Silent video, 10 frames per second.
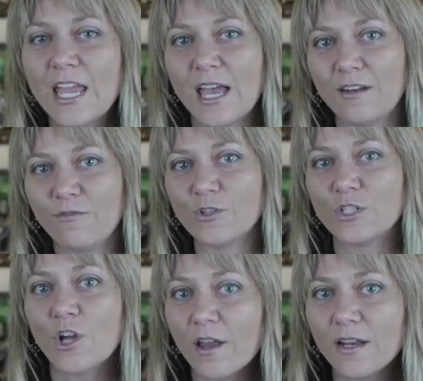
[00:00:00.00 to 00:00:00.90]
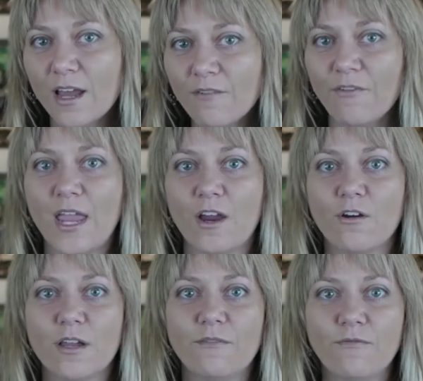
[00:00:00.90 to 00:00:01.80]
And if there's not enough
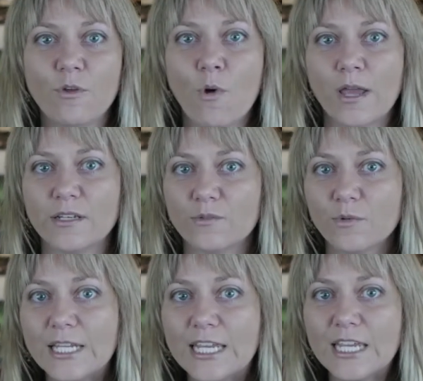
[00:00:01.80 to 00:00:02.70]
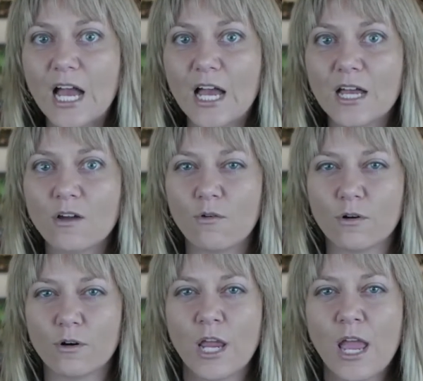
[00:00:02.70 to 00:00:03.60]
air, if the wine is really young
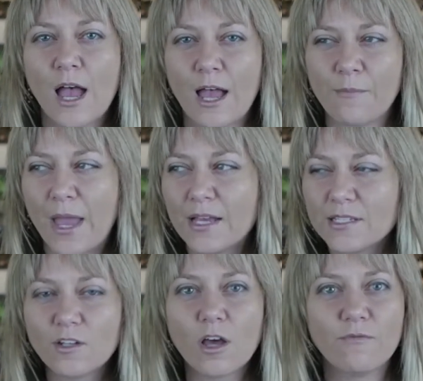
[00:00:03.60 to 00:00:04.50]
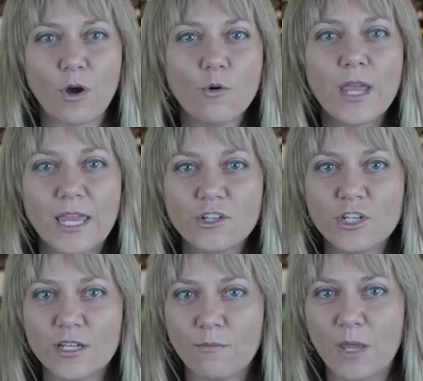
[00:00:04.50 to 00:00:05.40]
or has a lot of oak
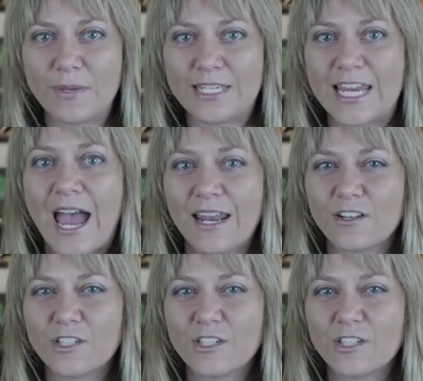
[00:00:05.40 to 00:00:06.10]
aging, it might be tannic.